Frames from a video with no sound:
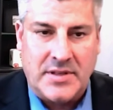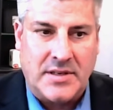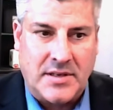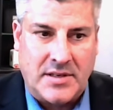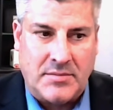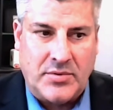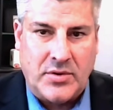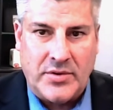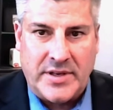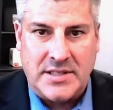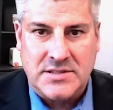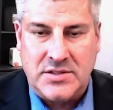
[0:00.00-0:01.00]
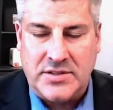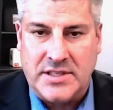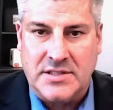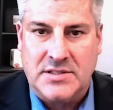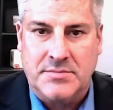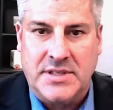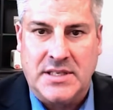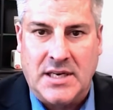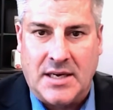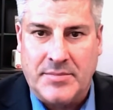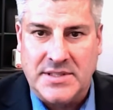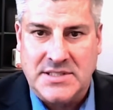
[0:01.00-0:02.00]
an employee is looking to be
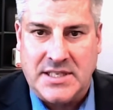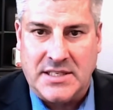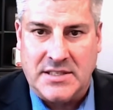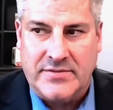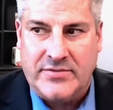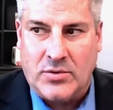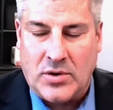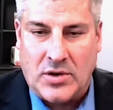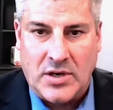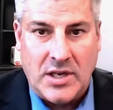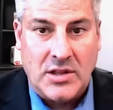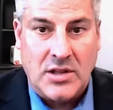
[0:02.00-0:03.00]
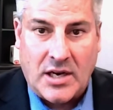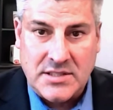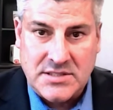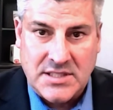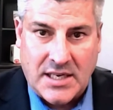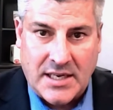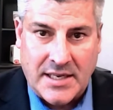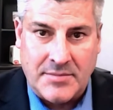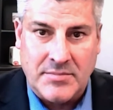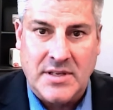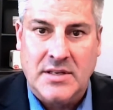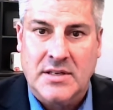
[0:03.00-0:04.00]
compensated for lost
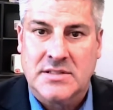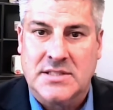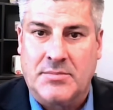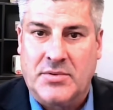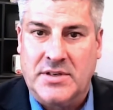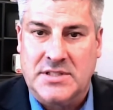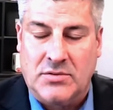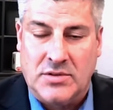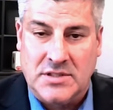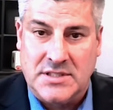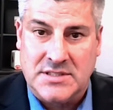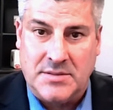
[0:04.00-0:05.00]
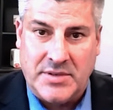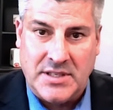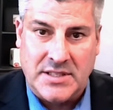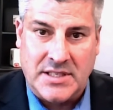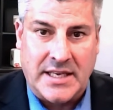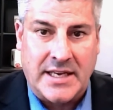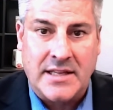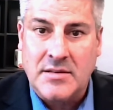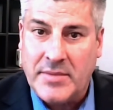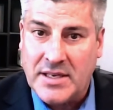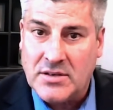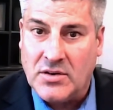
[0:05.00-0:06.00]
time temporary total disability, and the
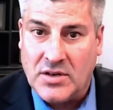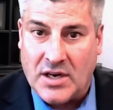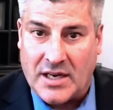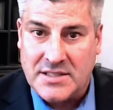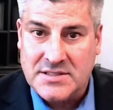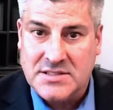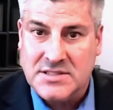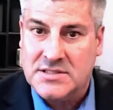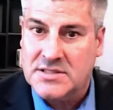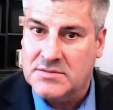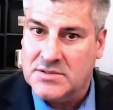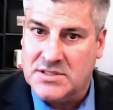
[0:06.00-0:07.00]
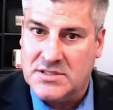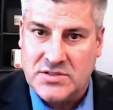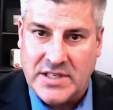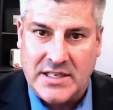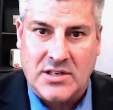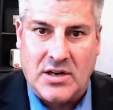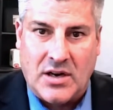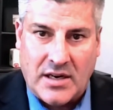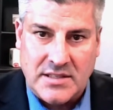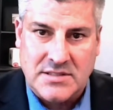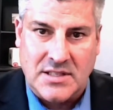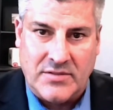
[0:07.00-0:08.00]
medical costs, just the straight
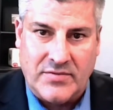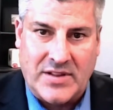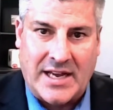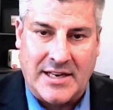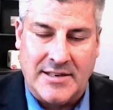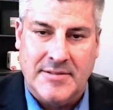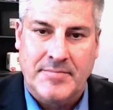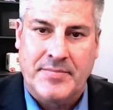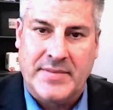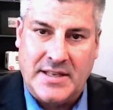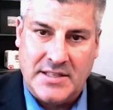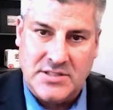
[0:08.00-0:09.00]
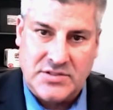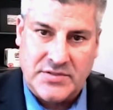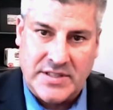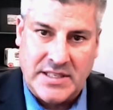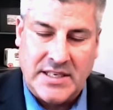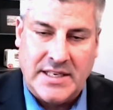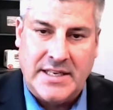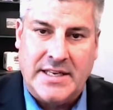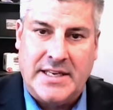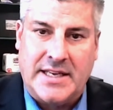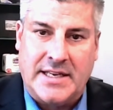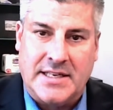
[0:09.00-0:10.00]
costs of that injury.
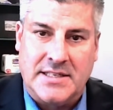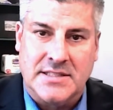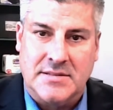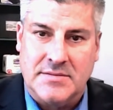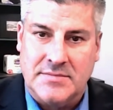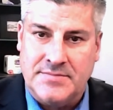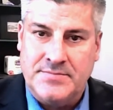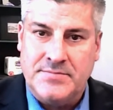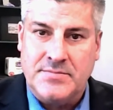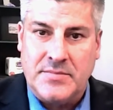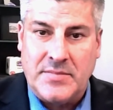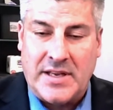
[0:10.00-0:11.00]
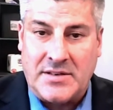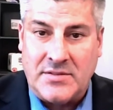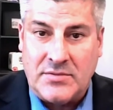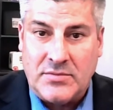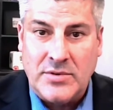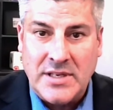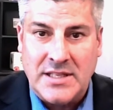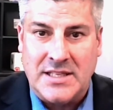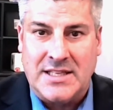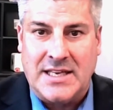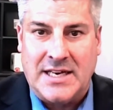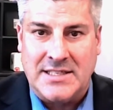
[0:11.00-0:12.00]
And, and really
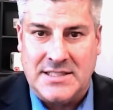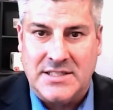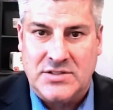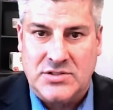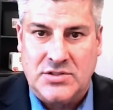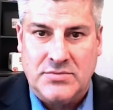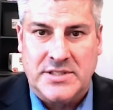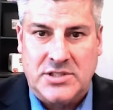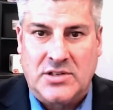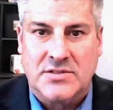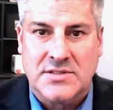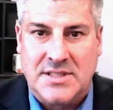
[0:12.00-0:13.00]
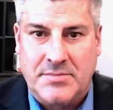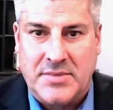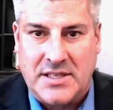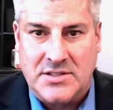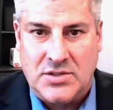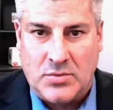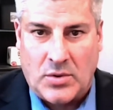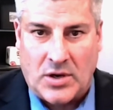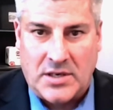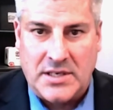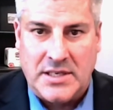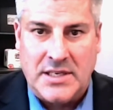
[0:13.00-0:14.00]
the idea is to return somebody to
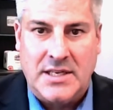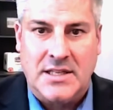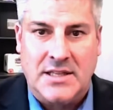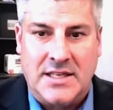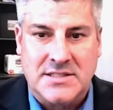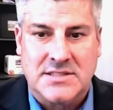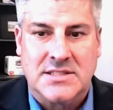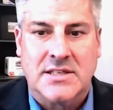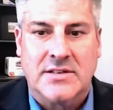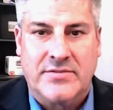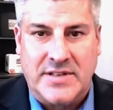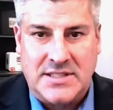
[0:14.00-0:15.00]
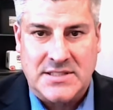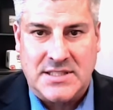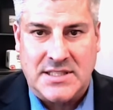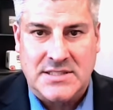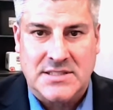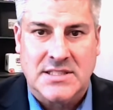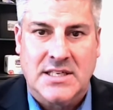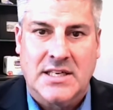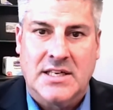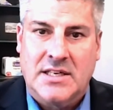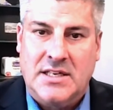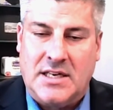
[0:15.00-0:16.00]
work. Let's fix this.
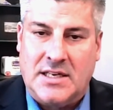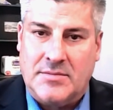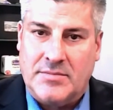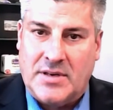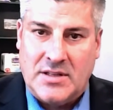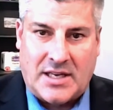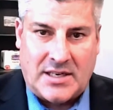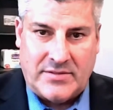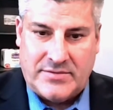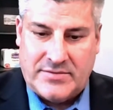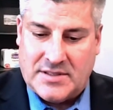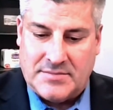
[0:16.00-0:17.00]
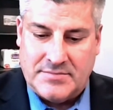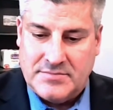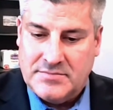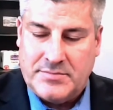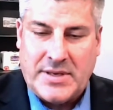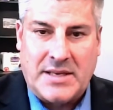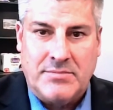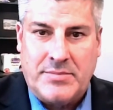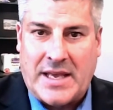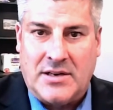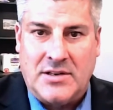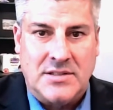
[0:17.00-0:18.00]
A lot of
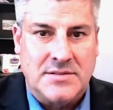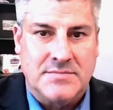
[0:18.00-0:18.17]
panel